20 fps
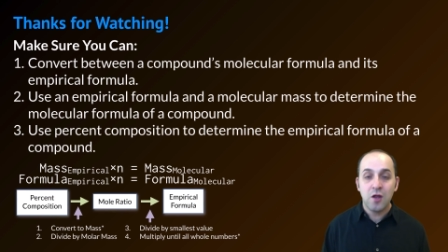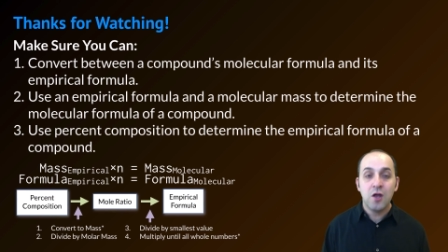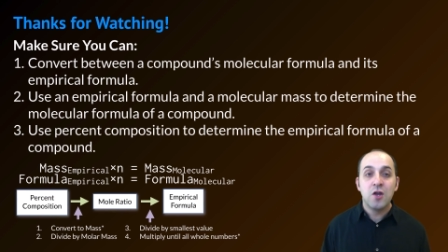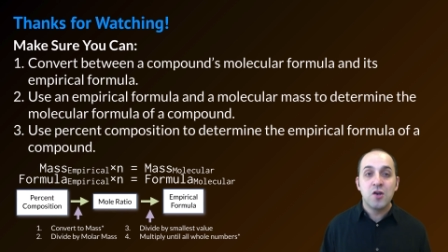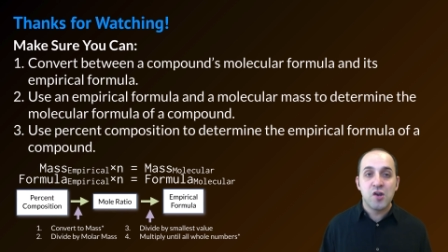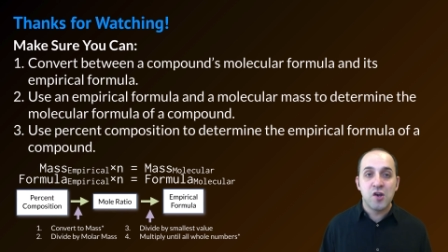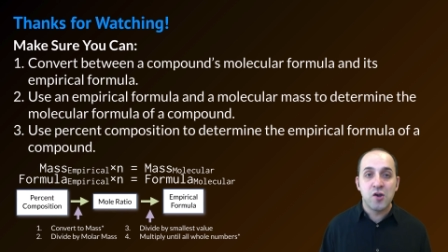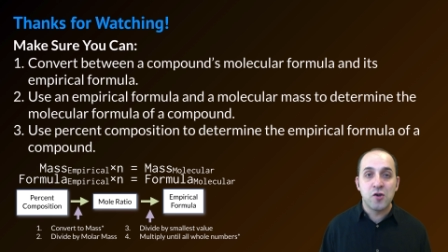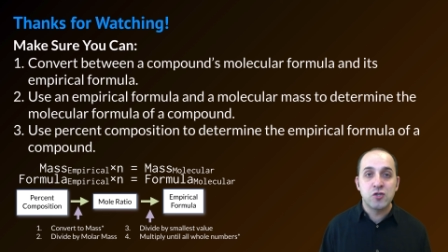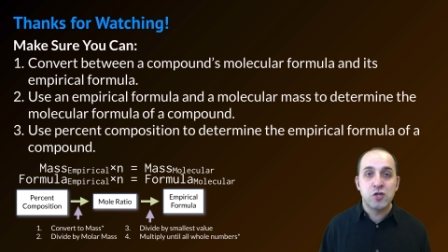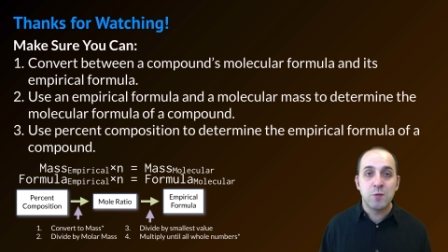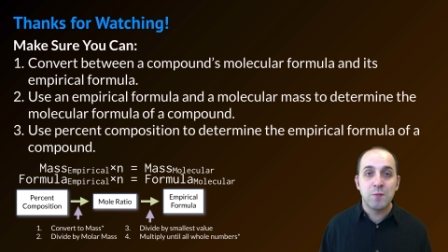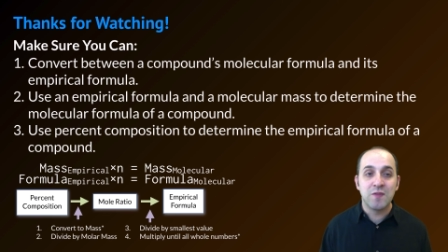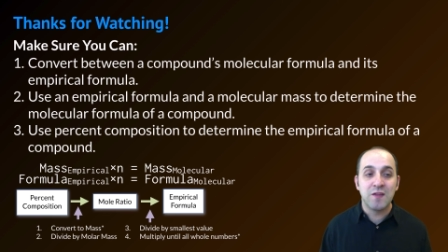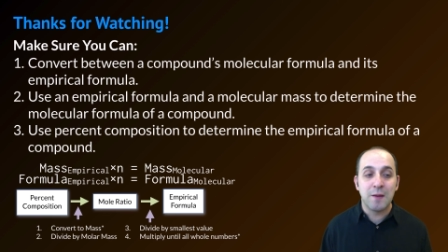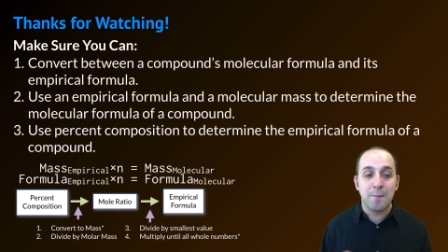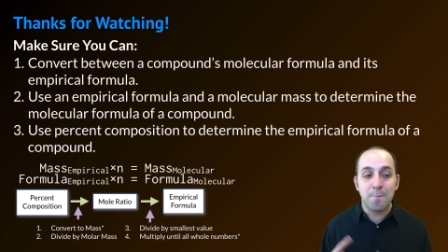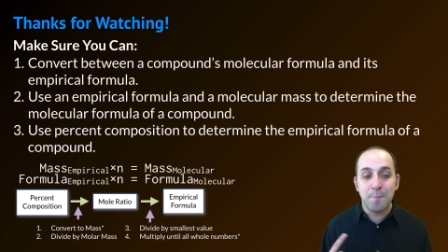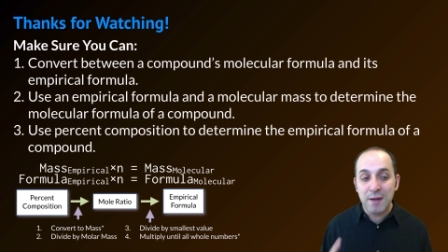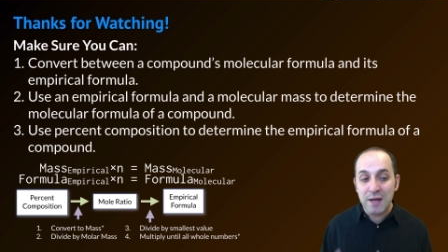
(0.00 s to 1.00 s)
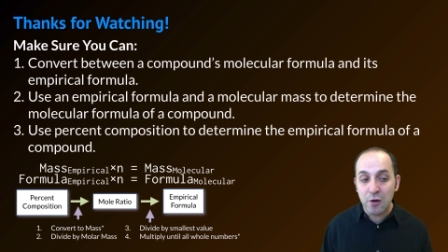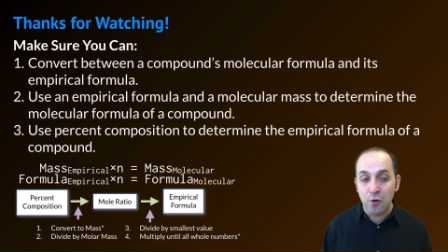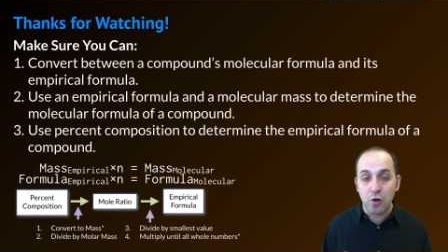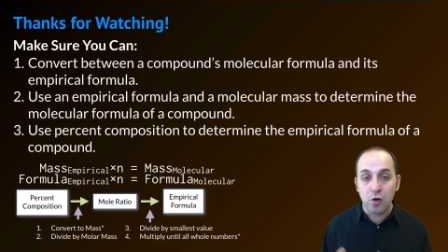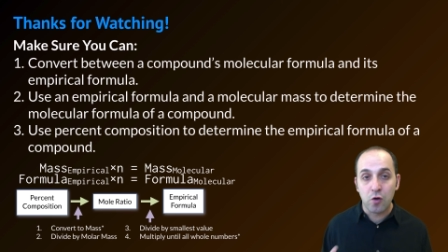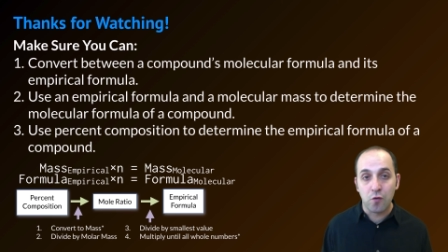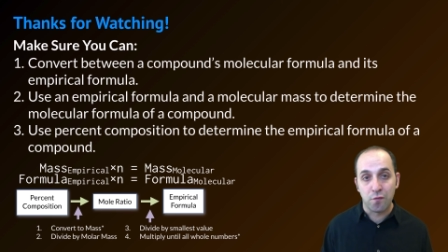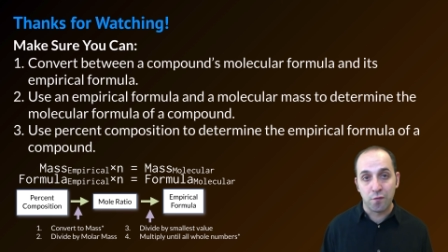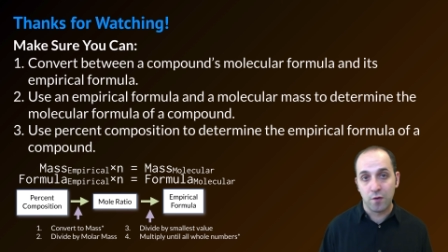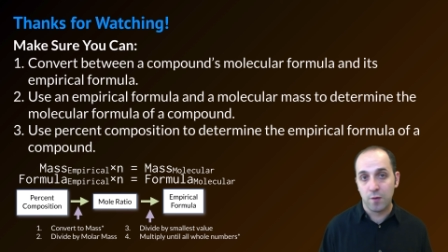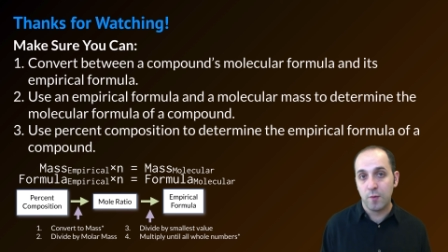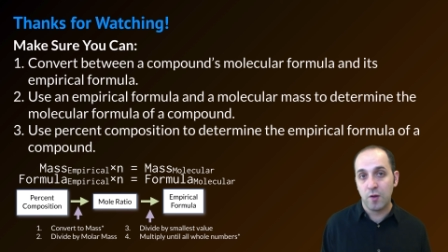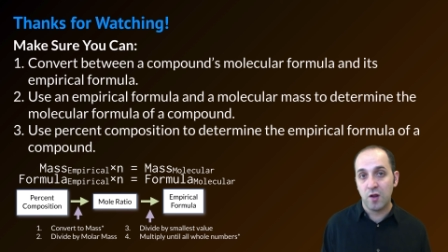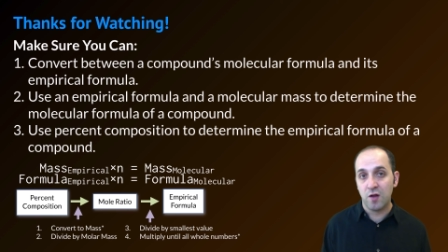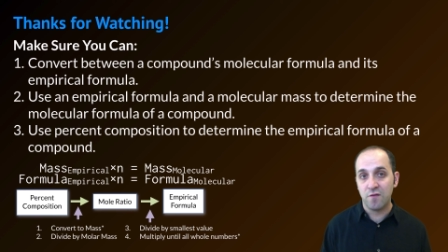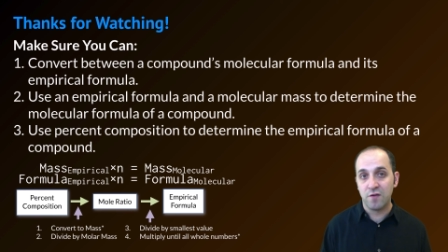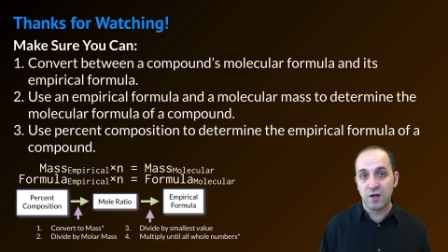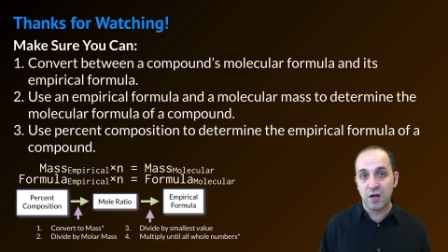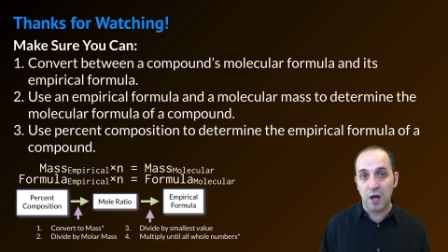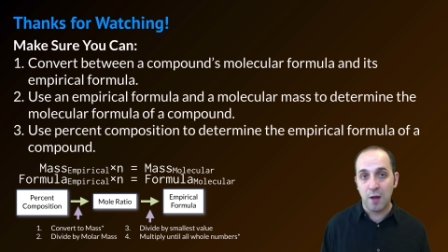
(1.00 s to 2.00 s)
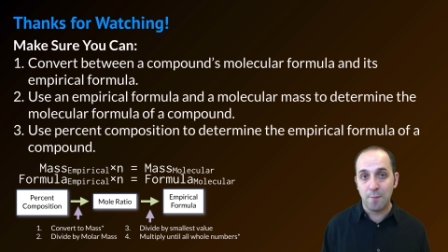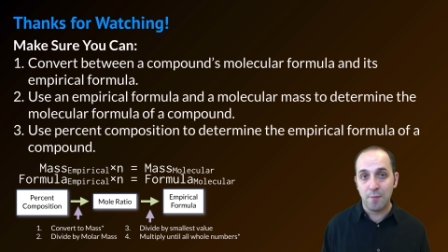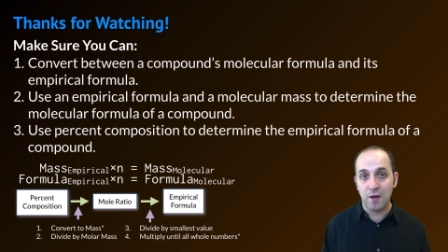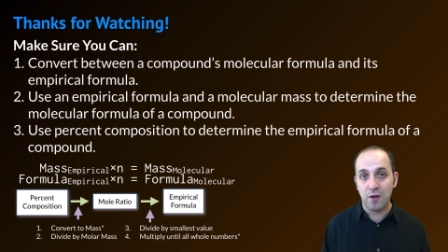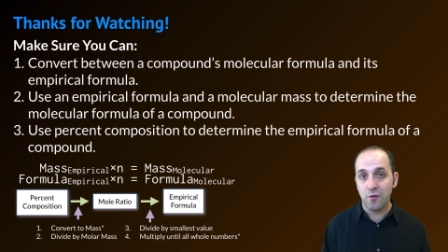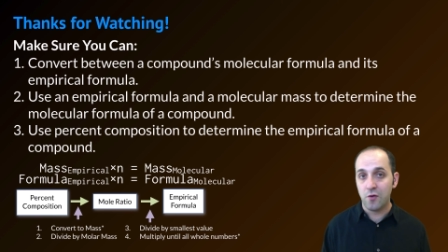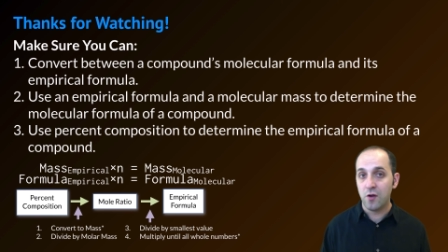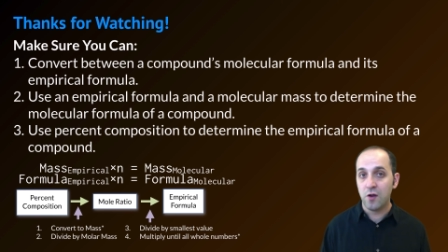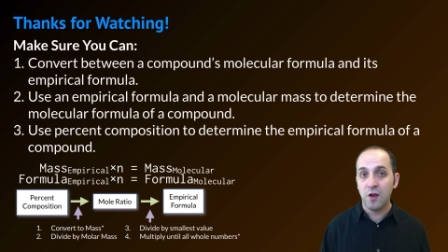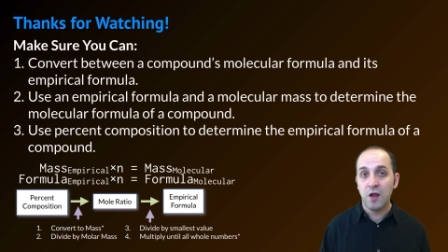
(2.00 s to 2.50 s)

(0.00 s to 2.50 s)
to determine the empirical formula of a compound.